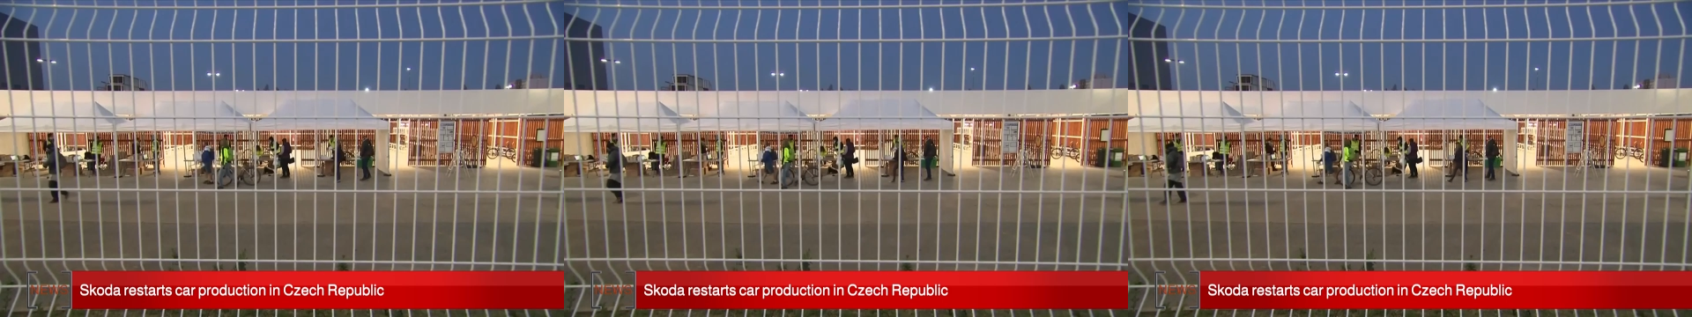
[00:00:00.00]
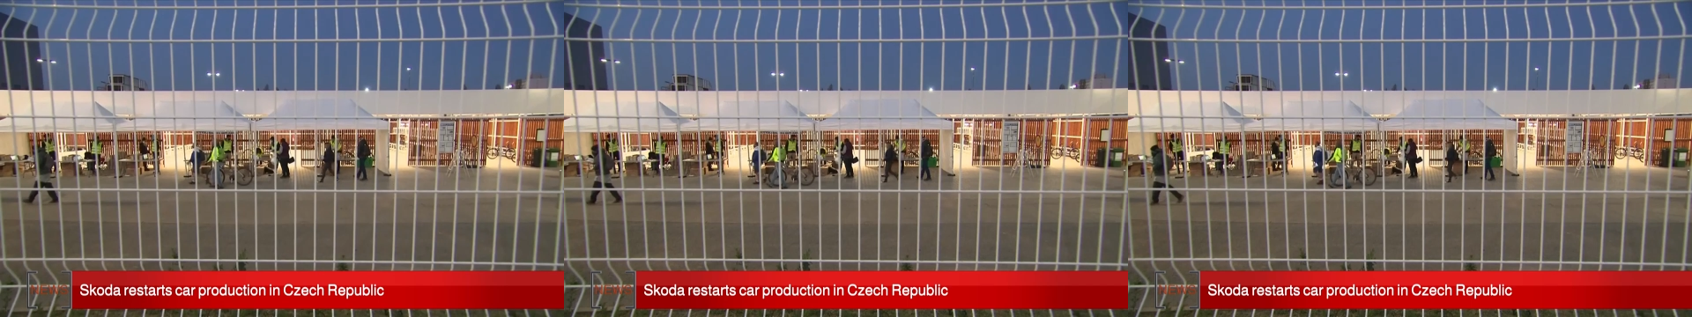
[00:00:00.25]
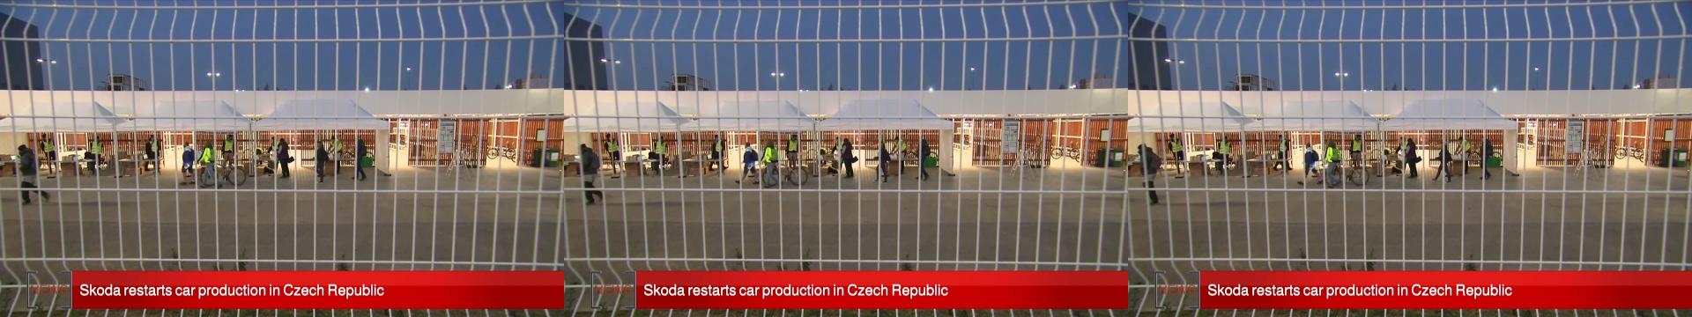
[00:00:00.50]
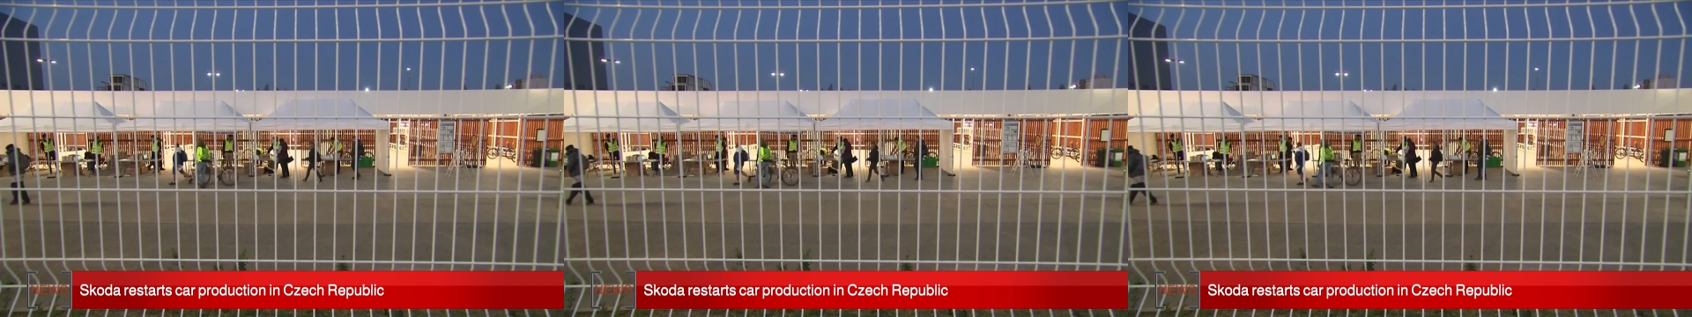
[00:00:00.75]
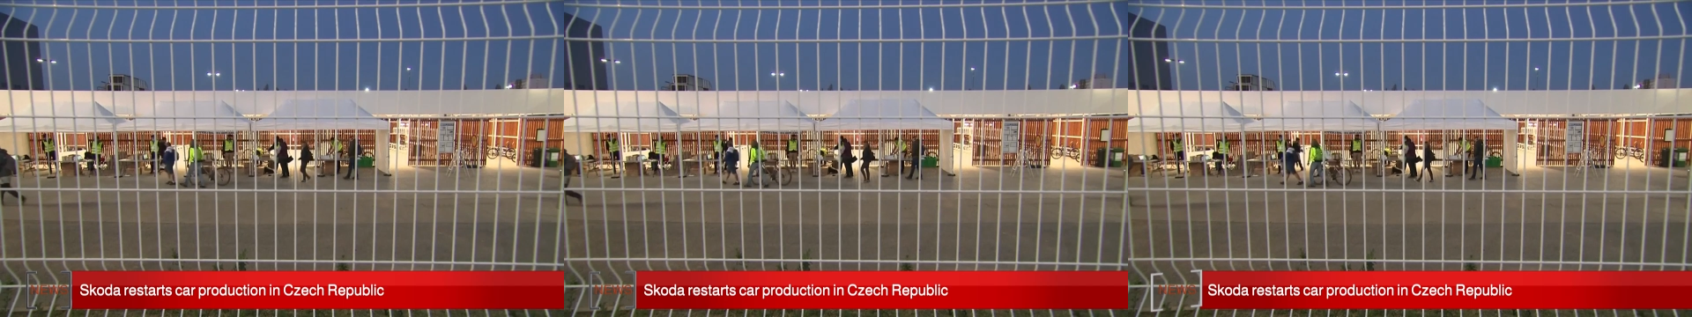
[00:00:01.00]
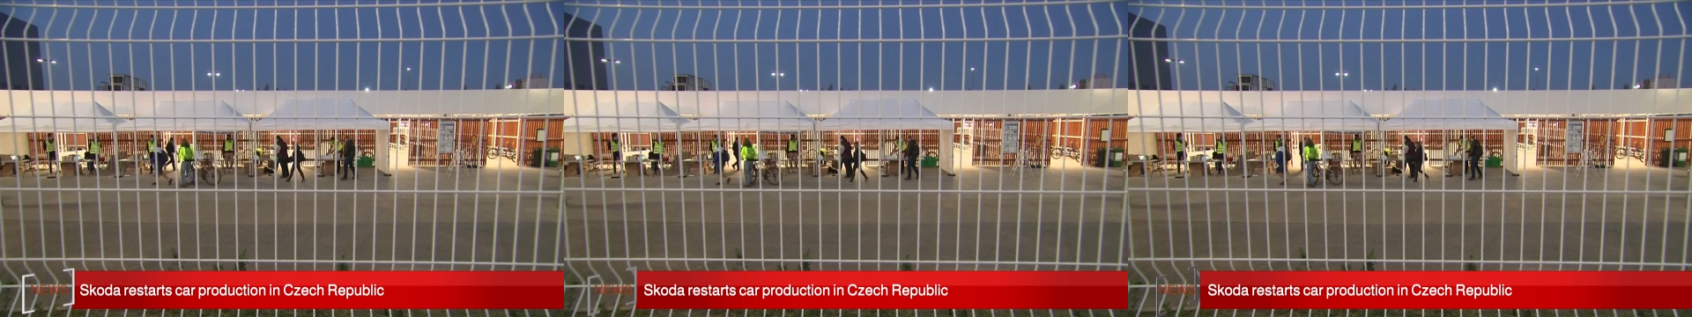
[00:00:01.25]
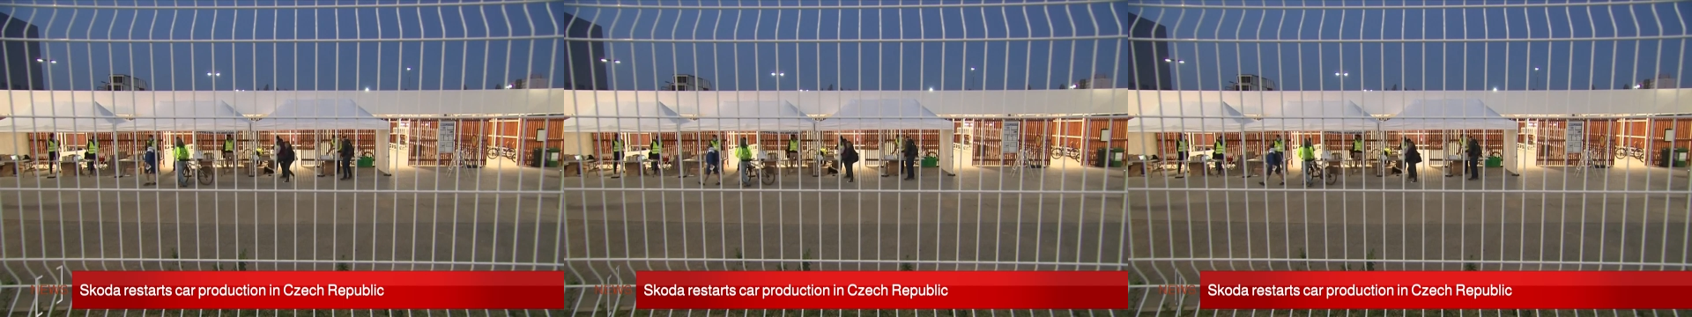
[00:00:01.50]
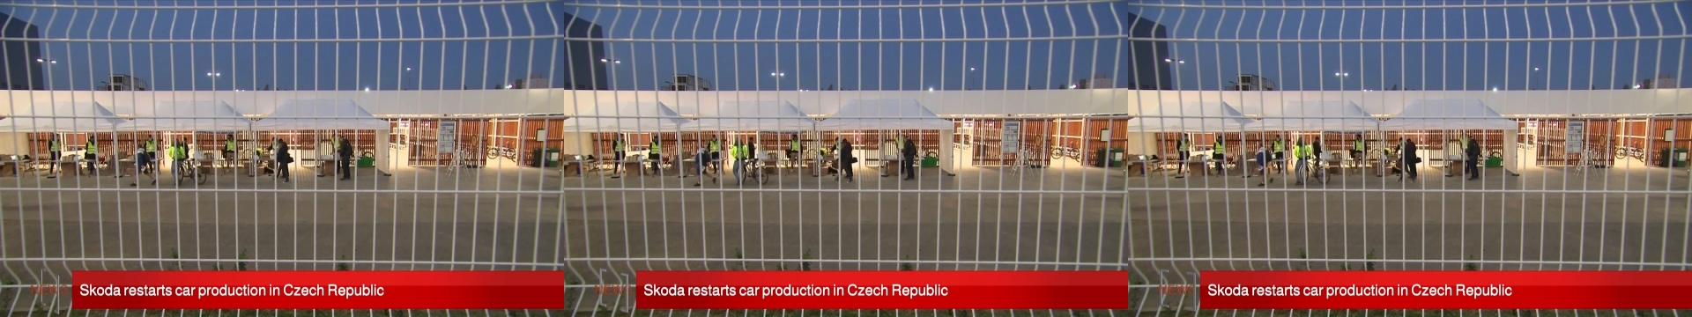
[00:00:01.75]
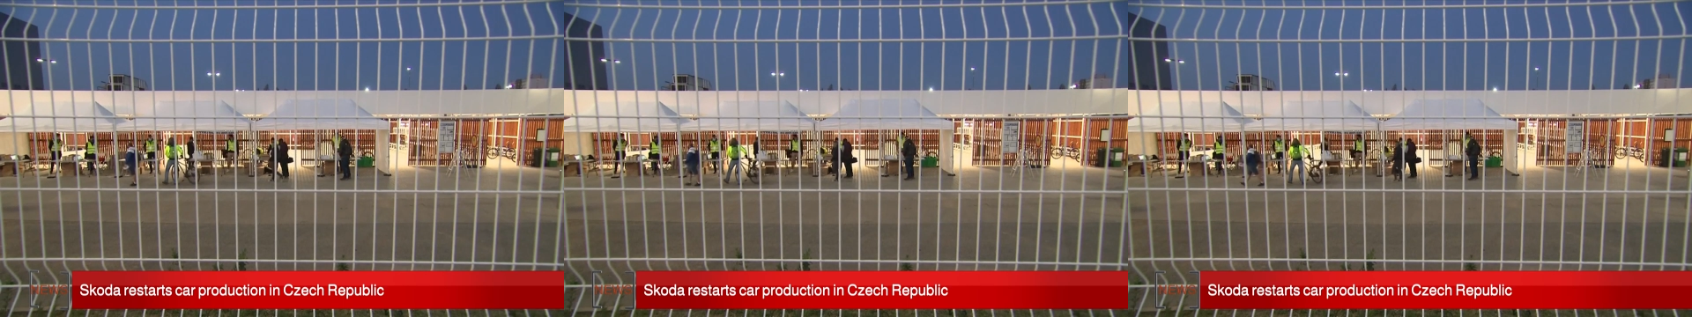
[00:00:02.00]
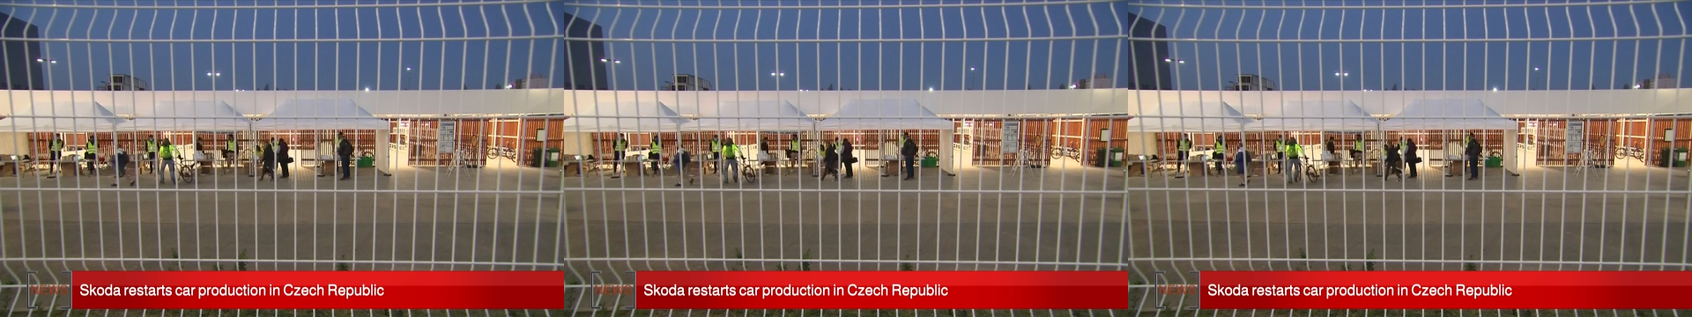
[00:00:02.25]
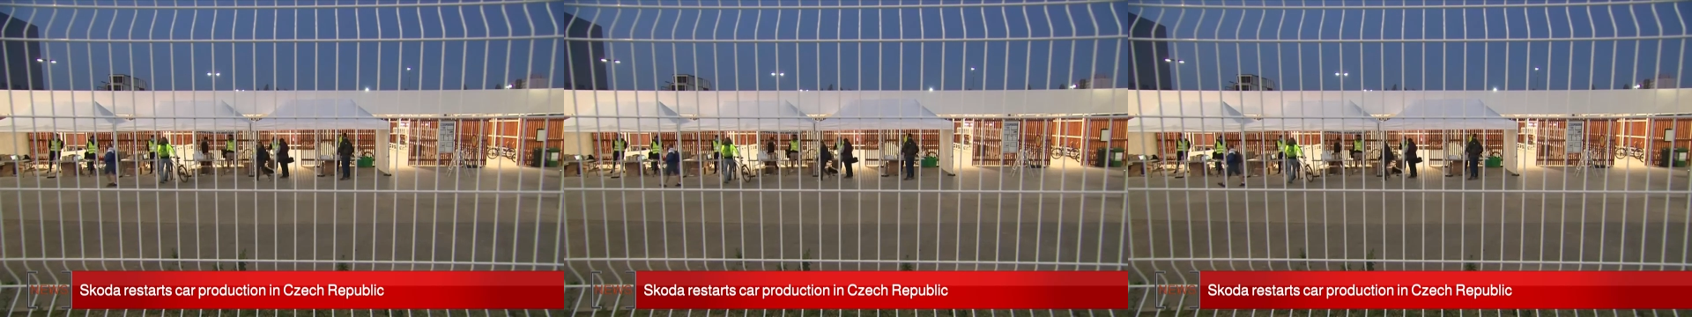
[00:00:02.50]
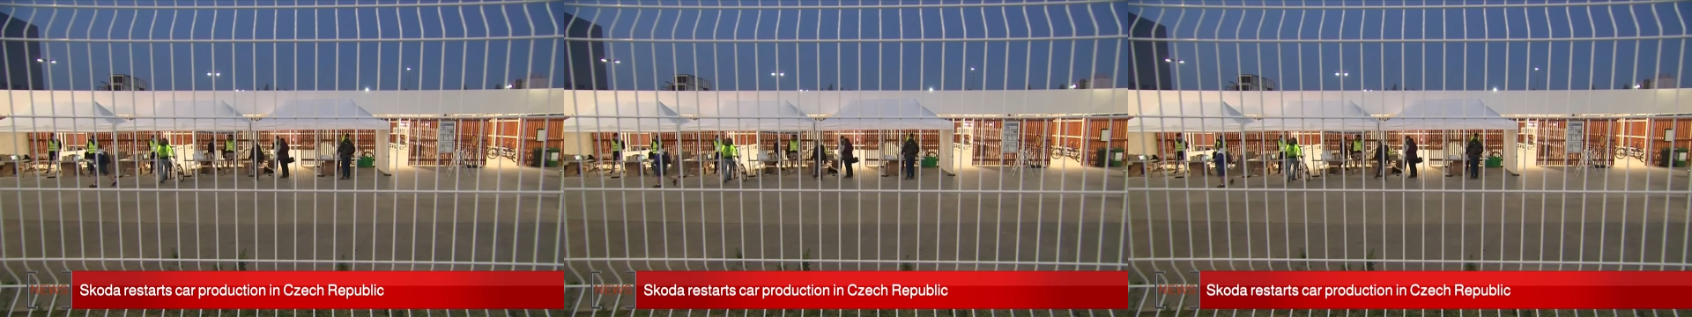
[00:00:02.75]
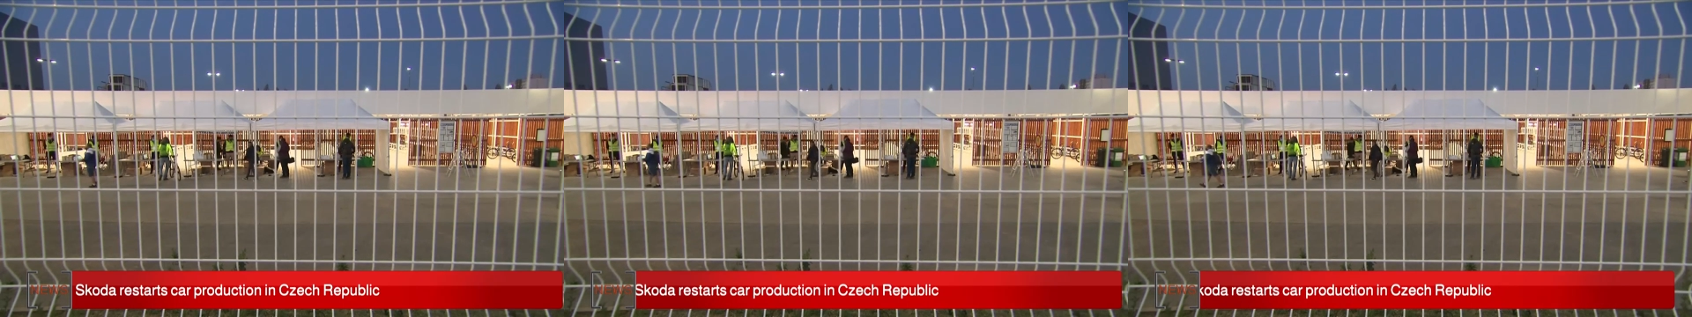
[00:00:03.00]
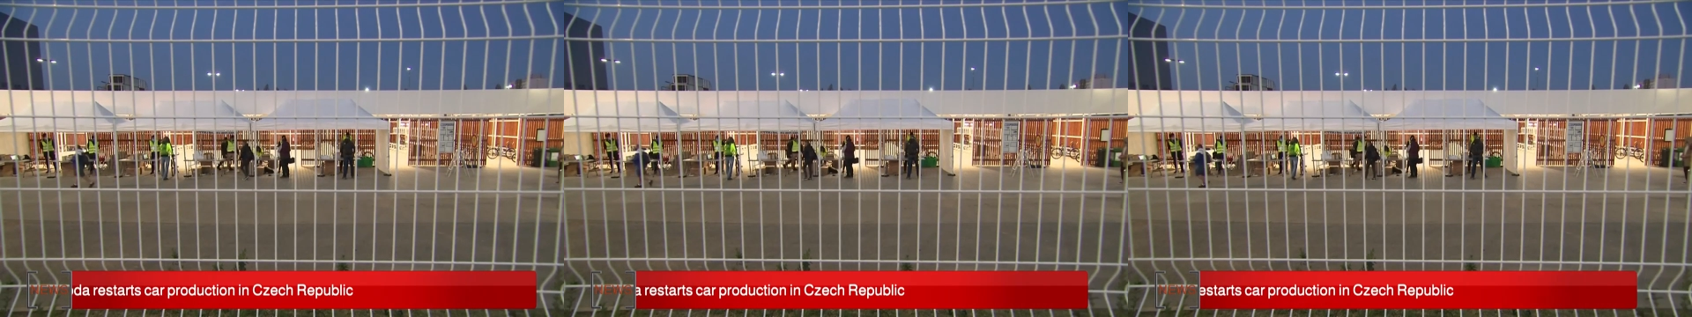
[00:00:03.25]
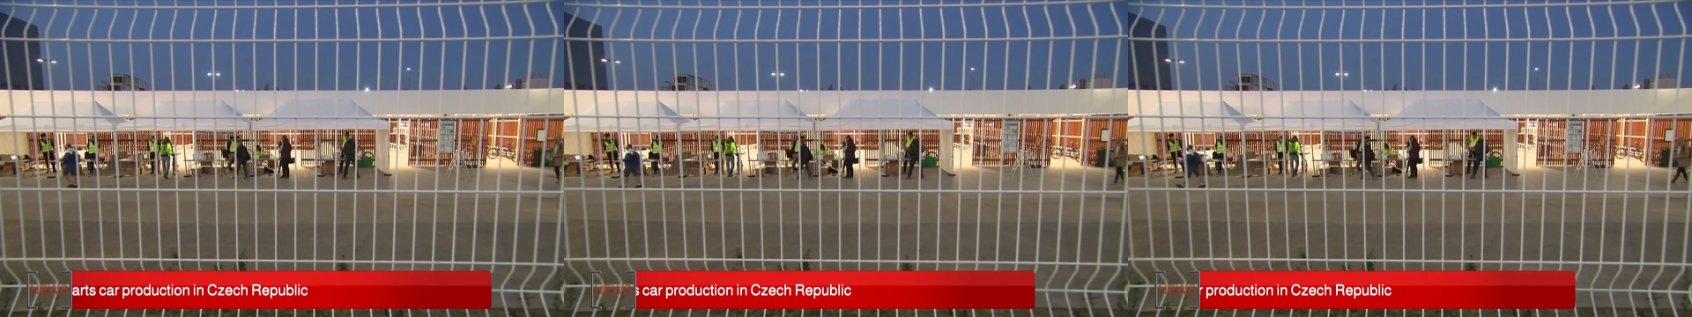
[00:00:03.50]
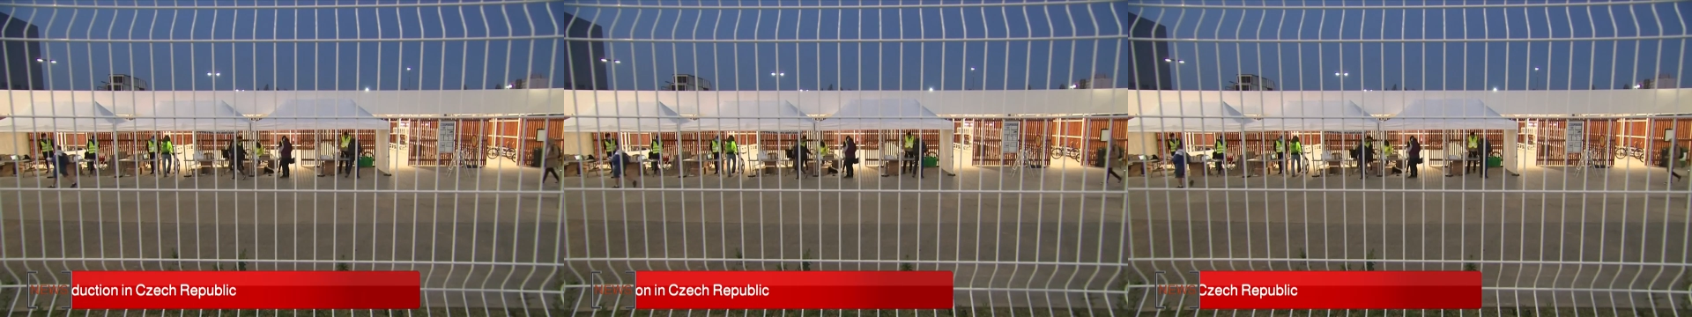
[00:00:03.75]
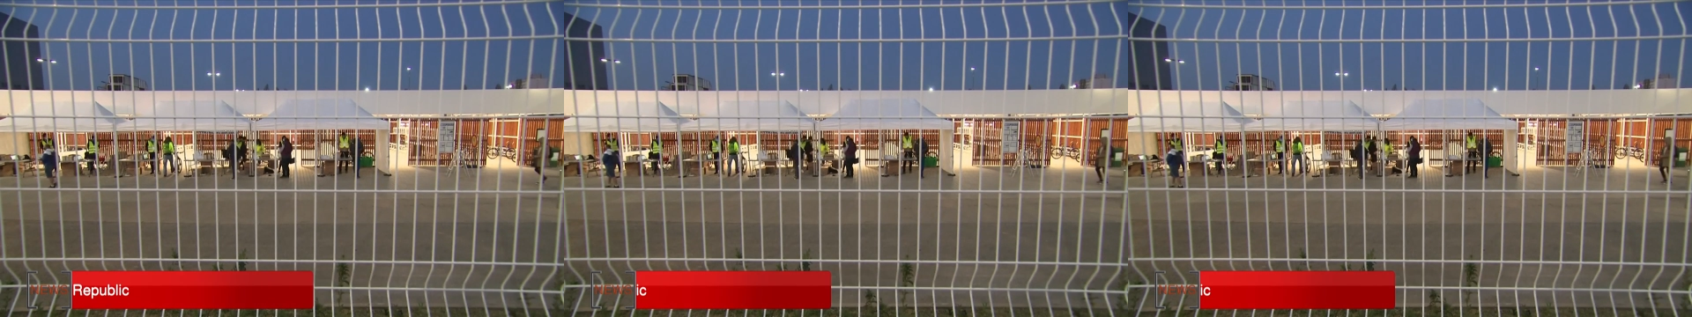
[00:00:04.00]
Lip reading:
(no speaker visible)